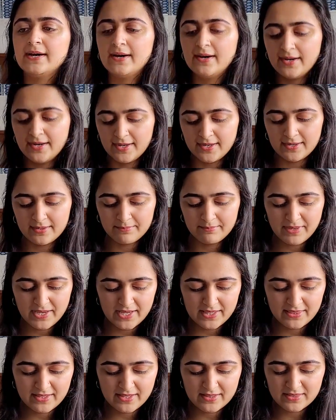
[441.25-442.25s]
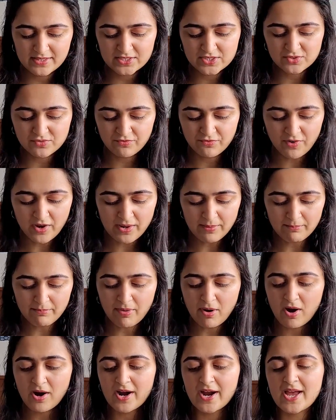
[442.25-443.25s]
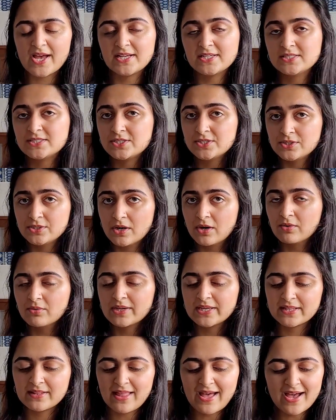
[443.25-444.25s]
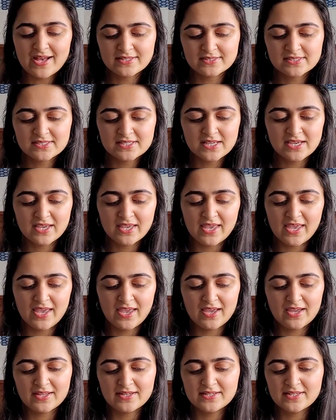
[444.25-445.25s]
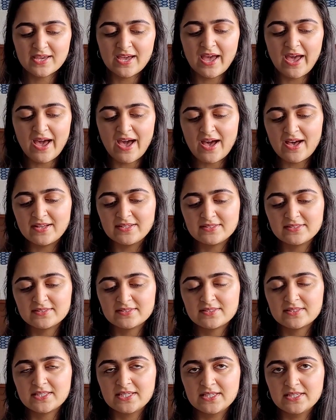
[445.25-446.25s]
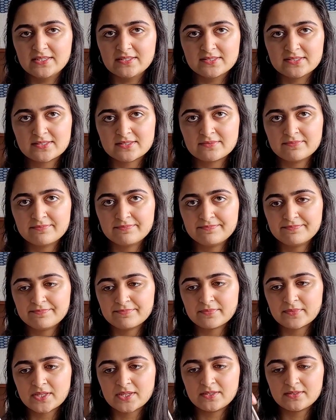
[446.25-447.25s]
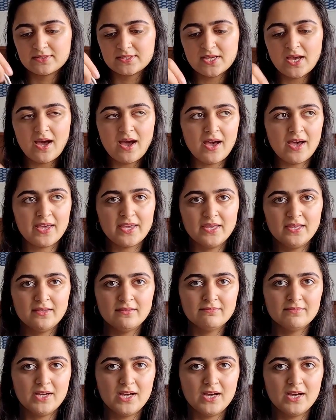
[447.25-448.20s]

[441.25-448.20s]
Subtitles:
and then this front part has no elastic, and it has these tie